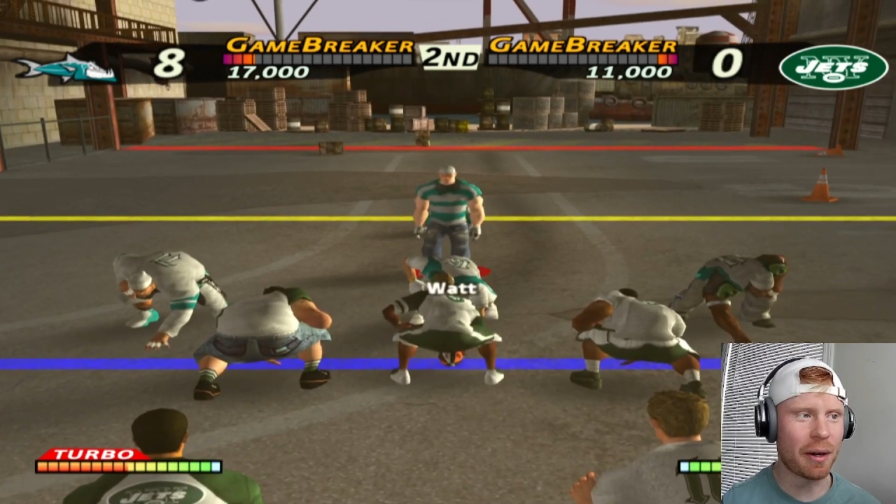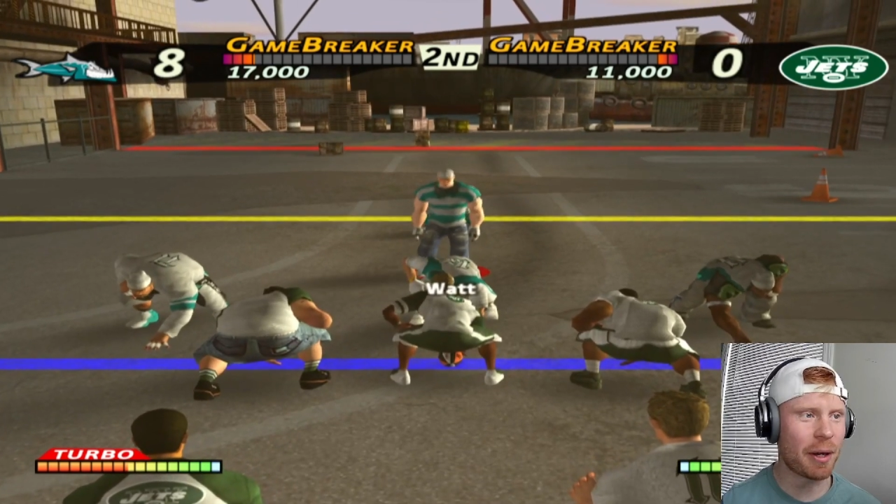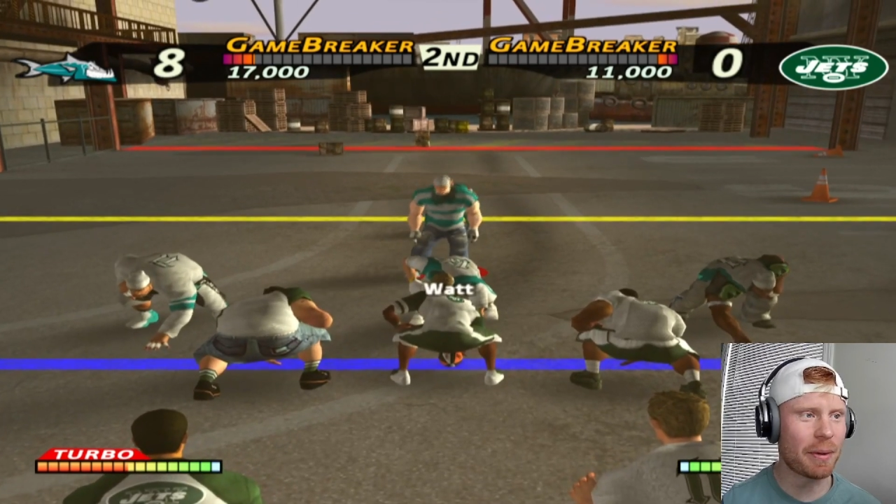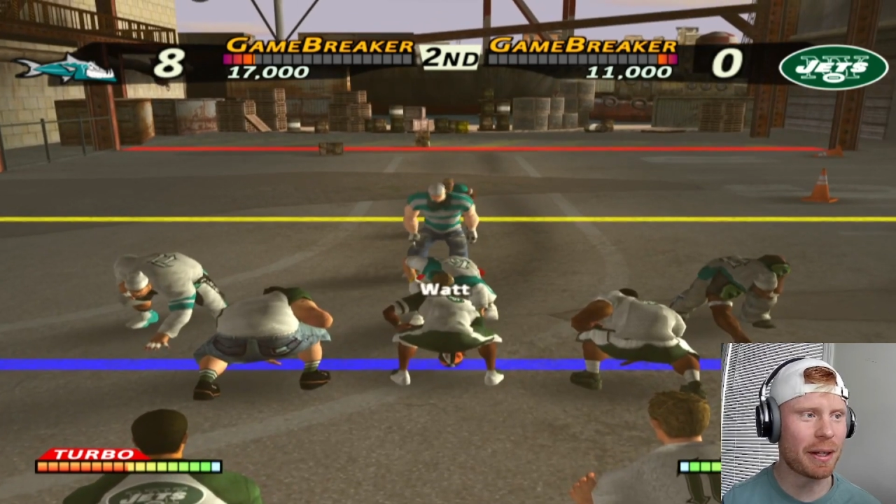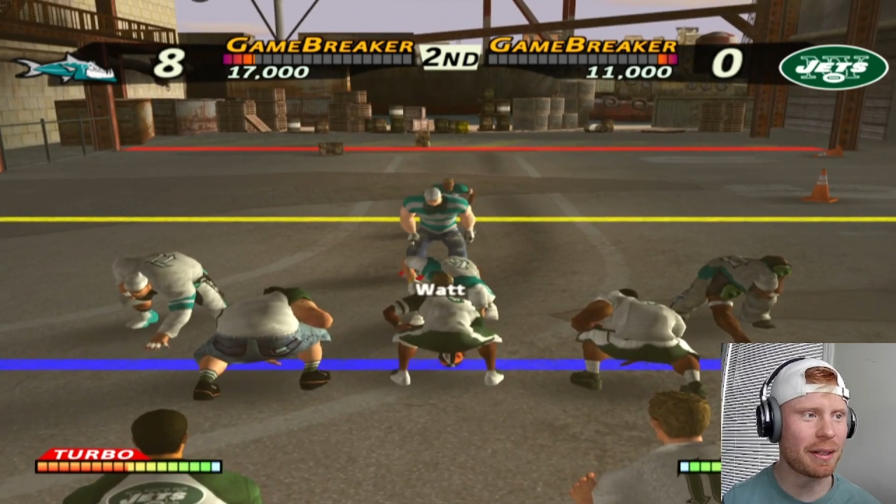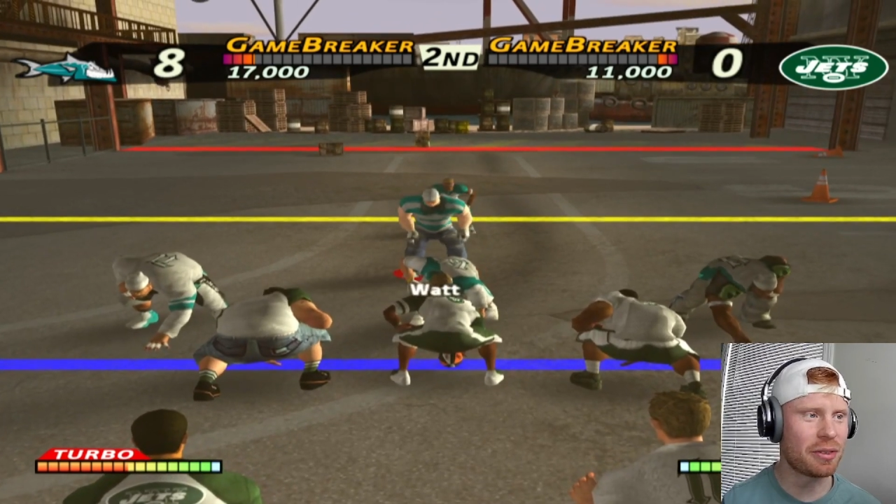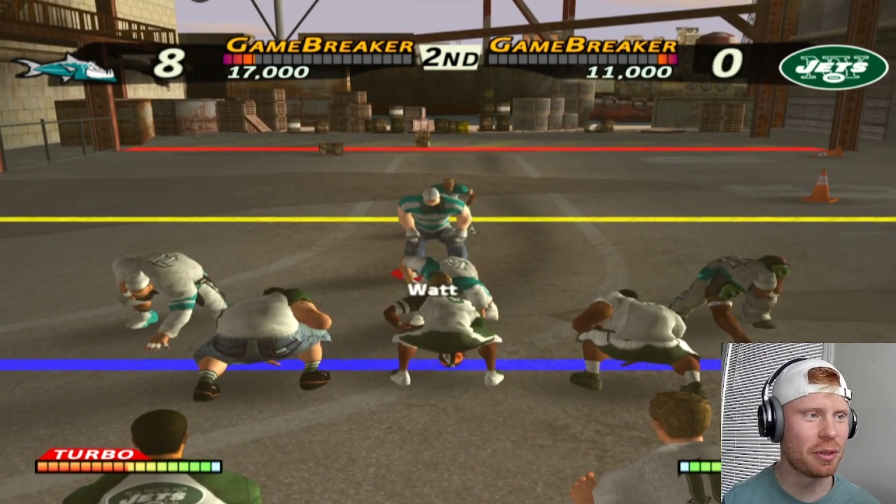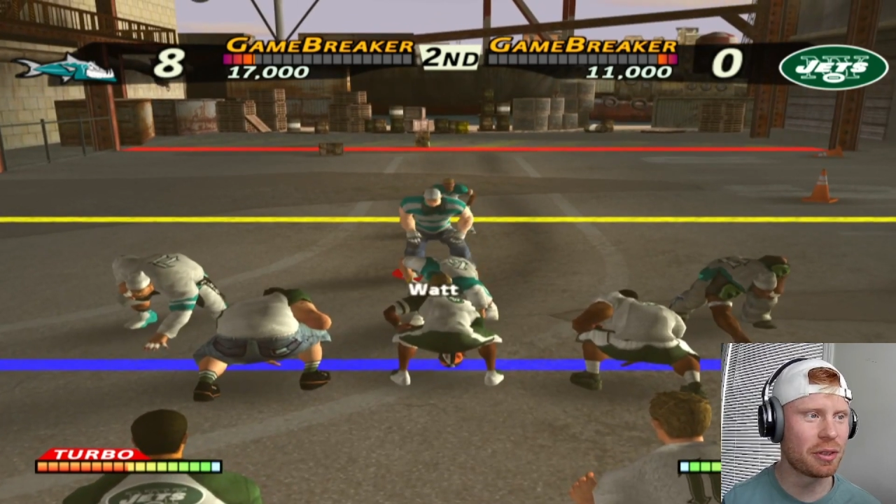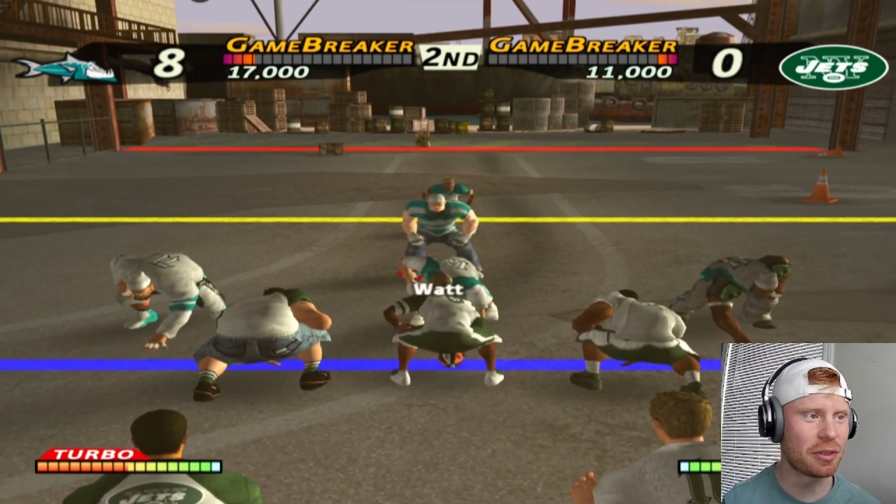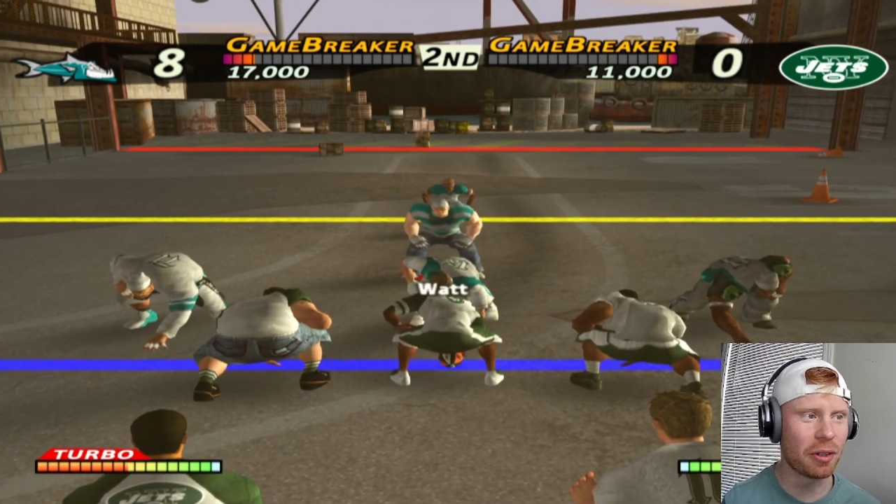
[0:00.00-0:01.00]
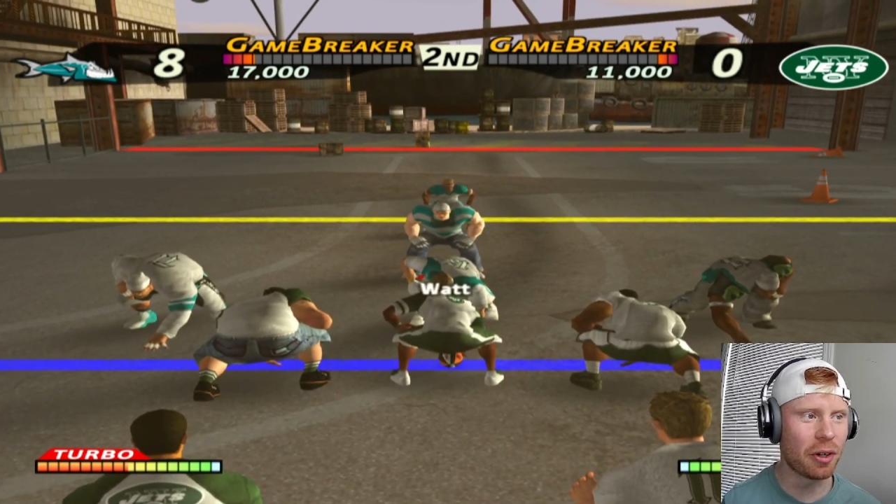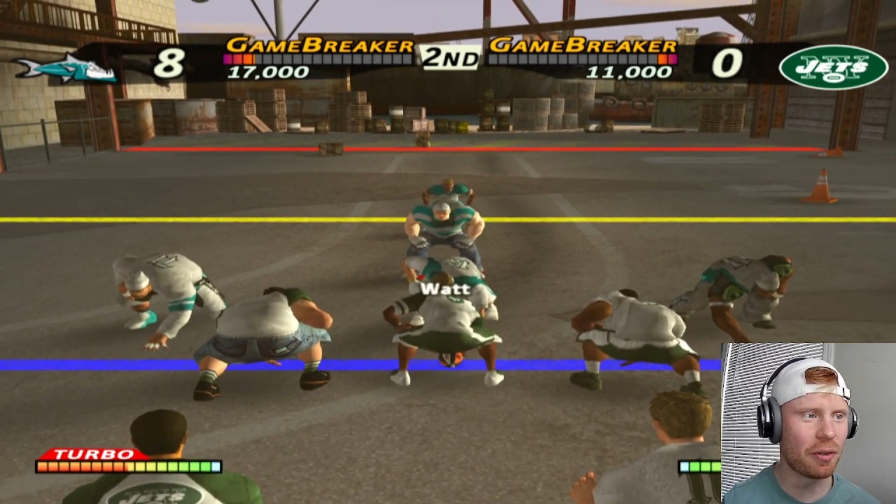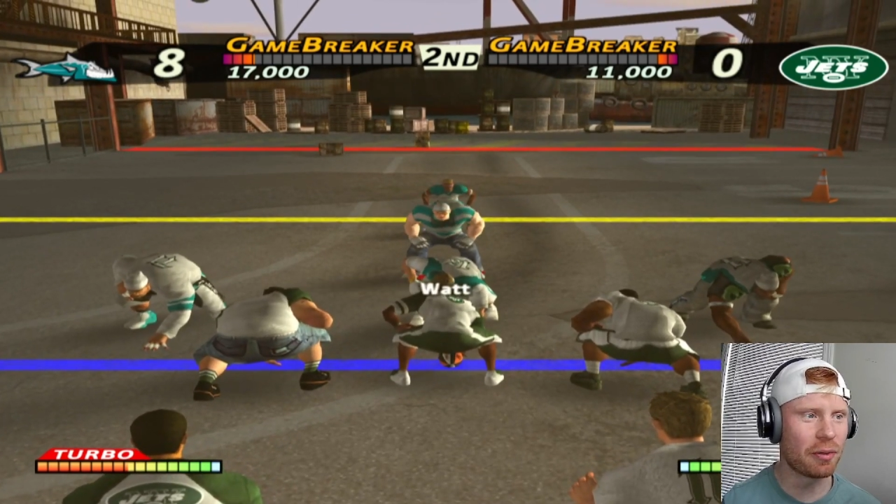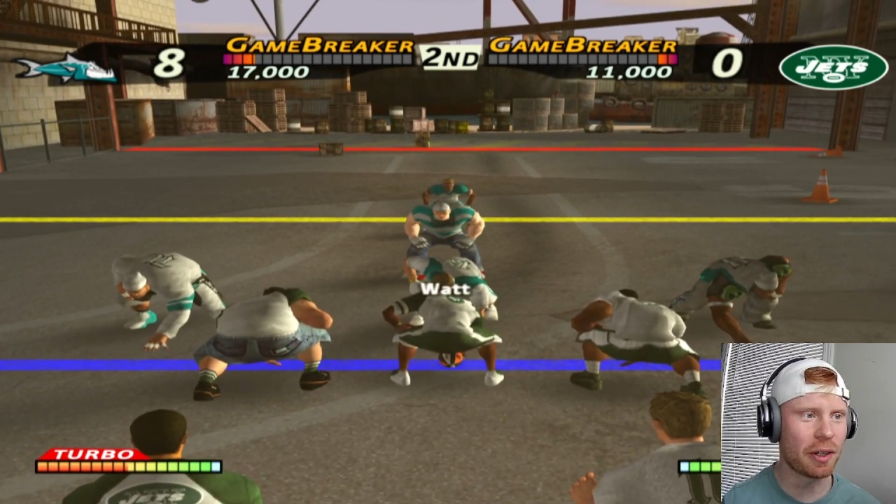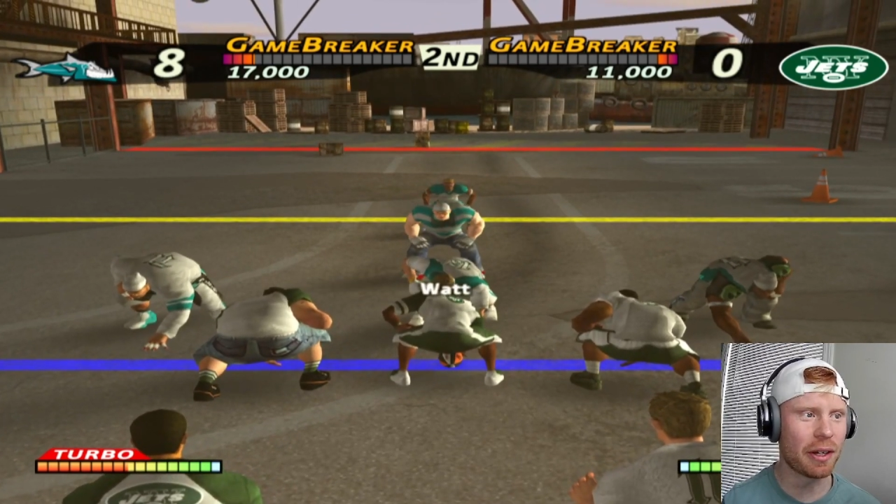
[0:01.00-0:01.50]
Maybe get a tuna
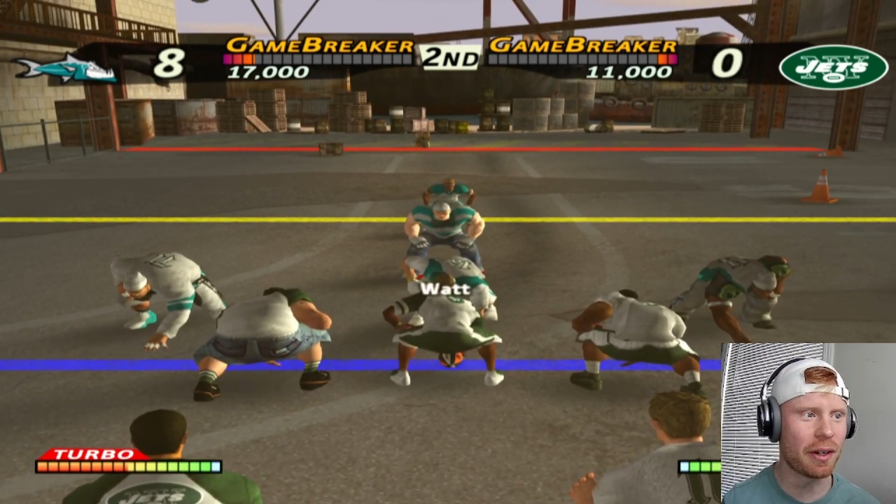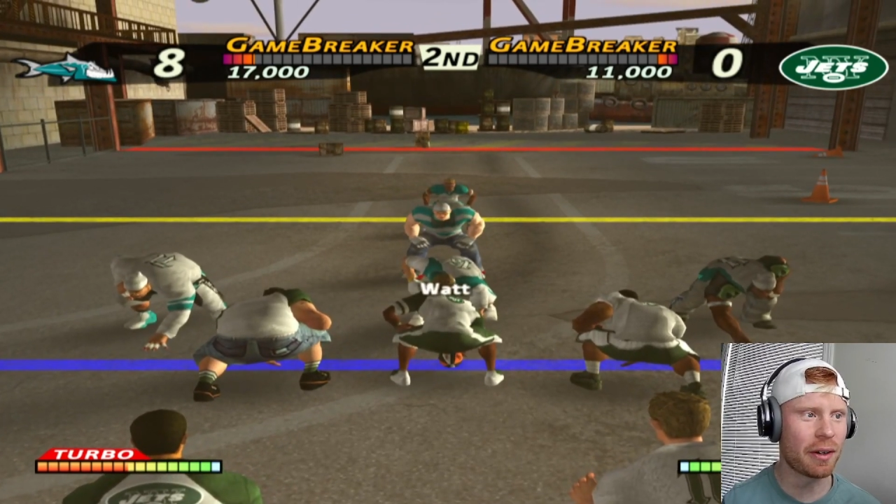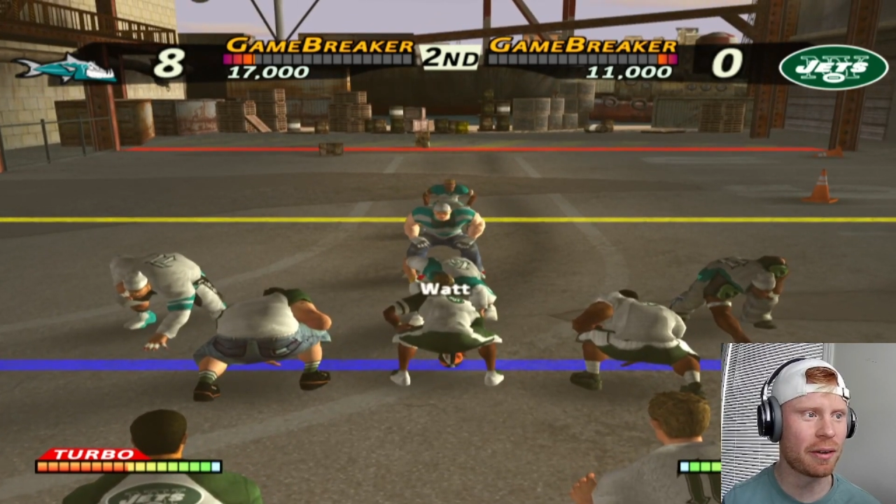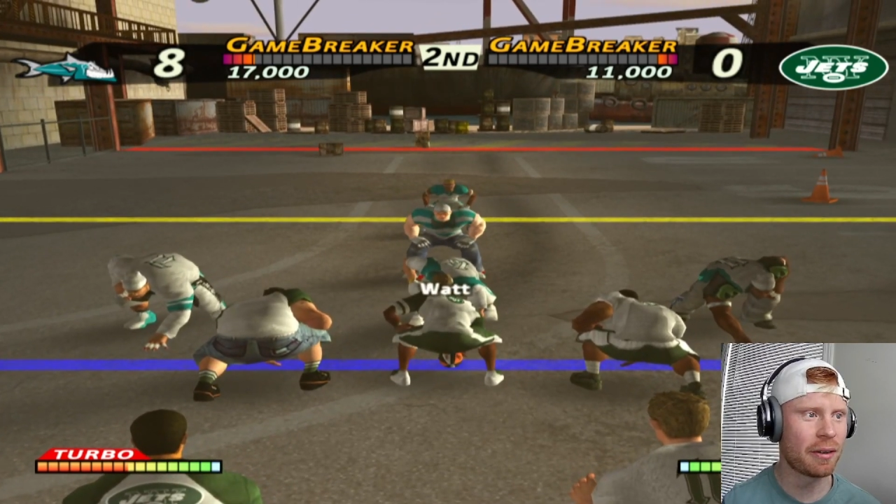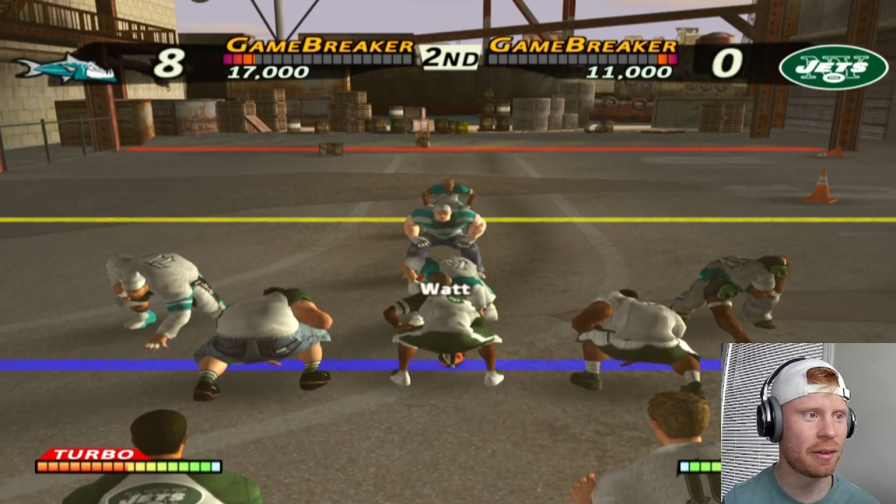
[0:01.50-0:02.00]
turnover here.